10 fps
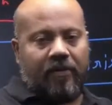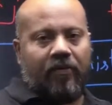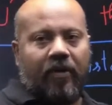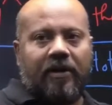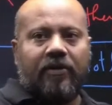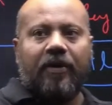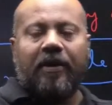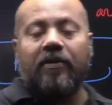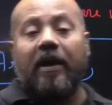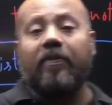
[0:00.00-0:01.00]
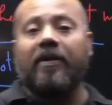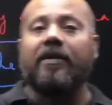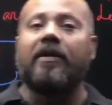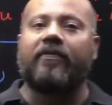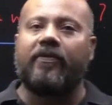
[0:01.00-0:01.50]
what is going to happen
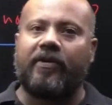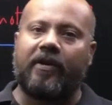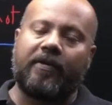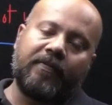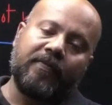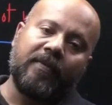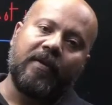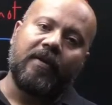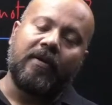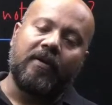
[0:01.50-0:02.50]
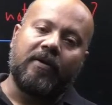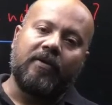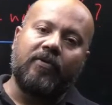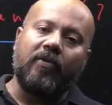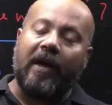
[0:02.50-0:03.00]
in the future.
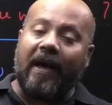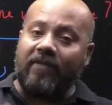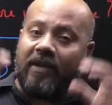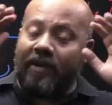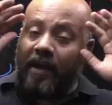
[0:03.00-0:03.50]
You have this